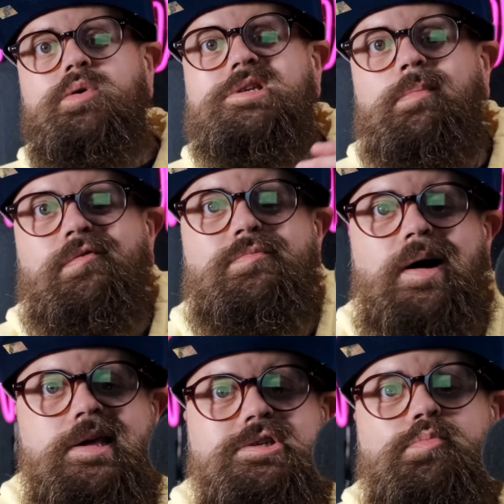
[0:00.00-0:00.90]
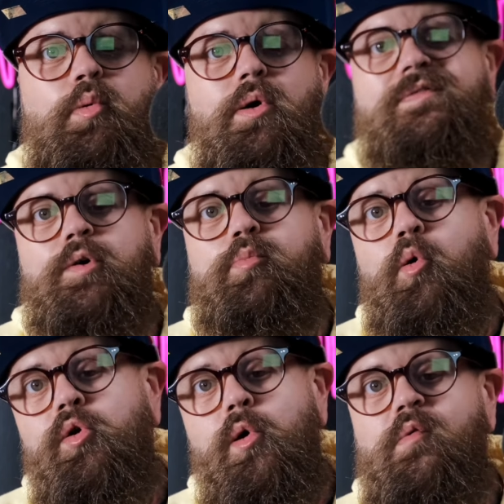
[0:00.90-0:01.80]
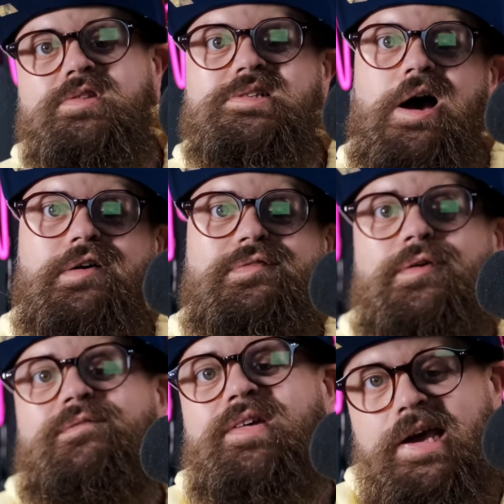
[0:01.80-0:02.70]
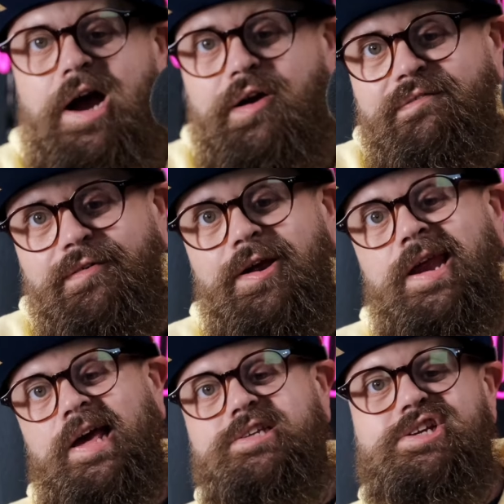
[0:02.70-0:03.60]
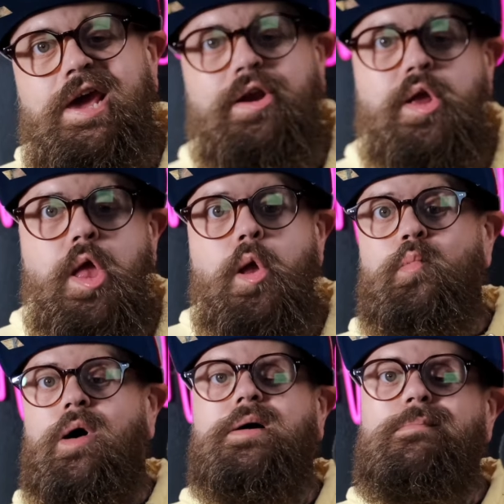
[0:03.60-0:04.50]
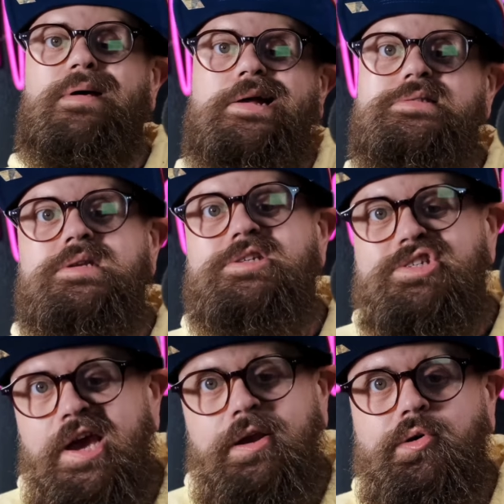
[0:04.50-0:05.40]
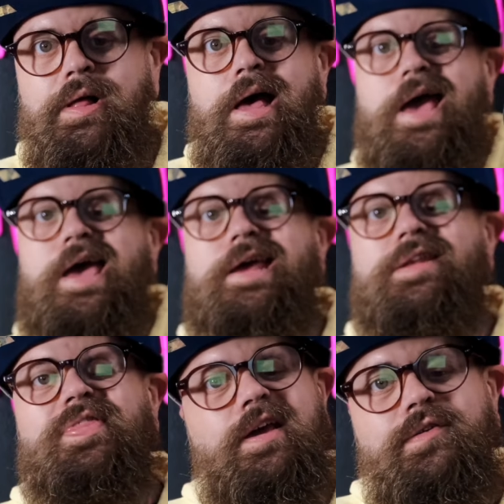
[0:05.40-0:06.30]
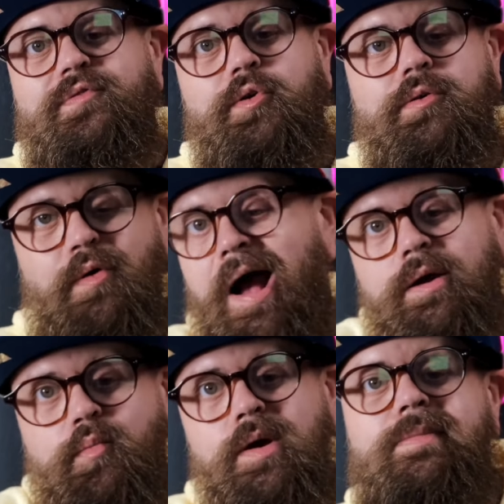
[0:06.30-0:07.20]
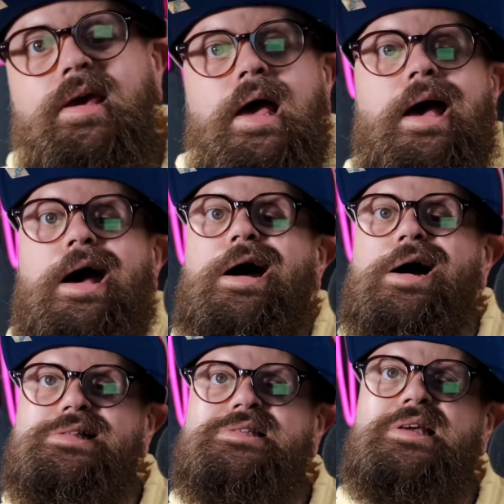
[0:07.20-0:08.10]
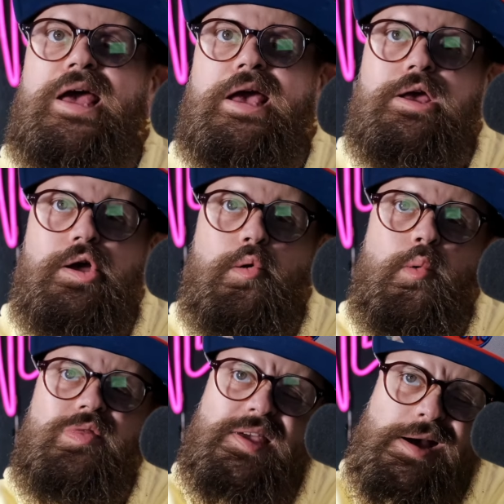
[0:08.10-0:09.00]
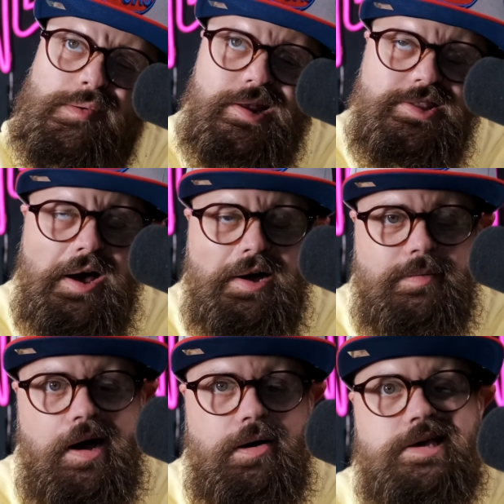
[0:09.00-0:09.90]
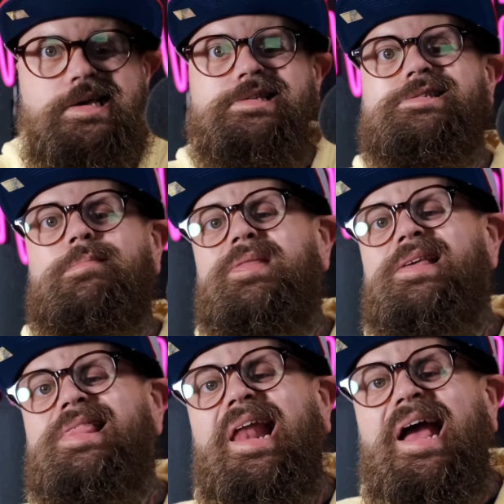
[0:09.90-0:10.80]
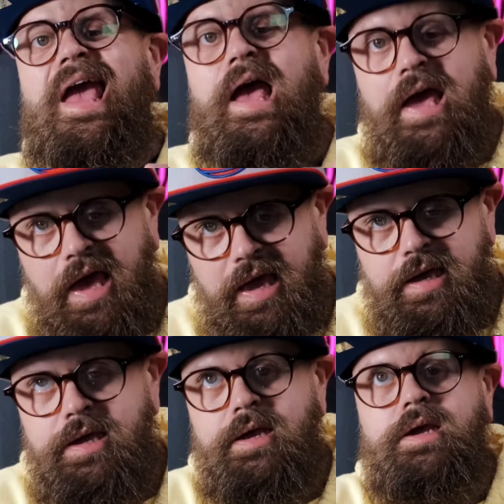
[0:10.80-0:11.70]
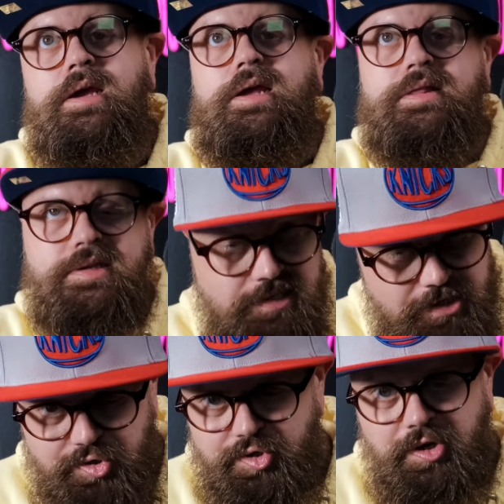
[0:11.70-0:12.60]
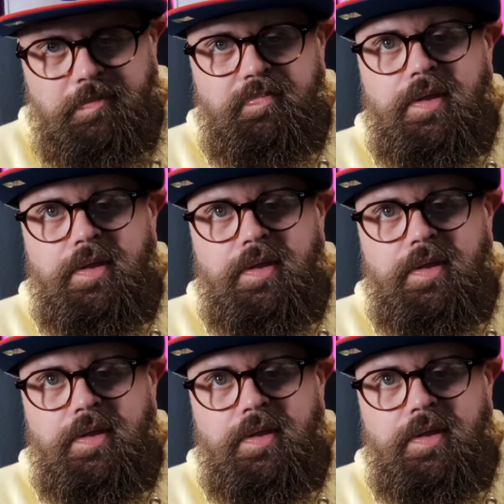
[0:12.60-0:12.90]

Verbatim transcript: What's up, everybody? It's your boy Phil Porto, photographer, videographer, and educator. Welcome back to the channel, and thank you for rocking with me. Uh, today, one thing I want to talk about is something that I hate in this industry,